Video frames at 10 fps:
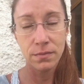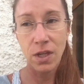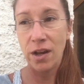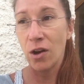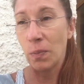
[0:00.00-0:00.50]

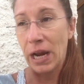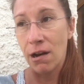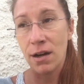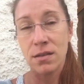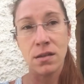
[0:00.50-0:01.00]
not your
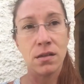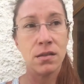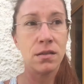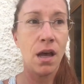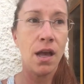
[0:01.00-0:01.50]
parents, not
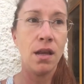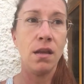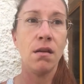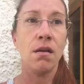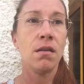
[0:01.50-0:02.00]

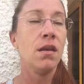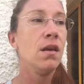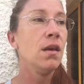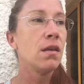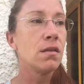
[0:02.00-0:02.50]
society, not
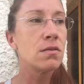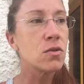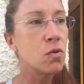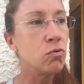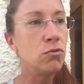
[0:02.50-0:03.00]
the
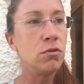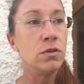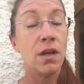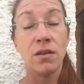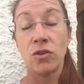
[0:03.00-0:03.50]
school,
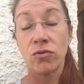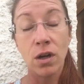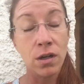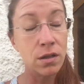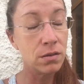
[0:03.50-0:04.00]
not the
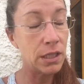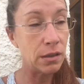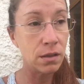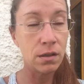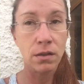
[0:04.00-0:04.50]
drug
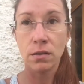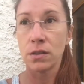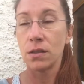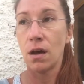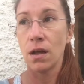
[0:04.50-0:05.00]

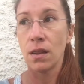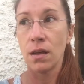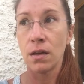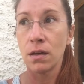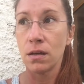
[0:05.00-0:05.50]
dealers, not
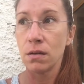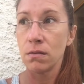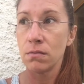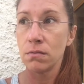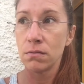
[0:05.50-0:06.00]
the
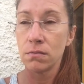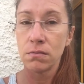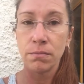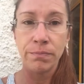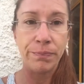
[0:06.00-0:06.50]

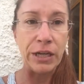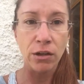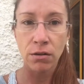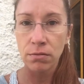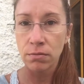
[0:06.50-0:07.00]

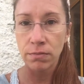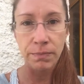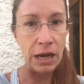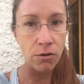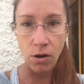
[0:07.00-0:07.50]
beer,
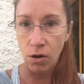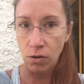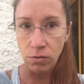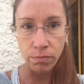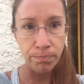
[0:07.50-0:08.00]
alcohol.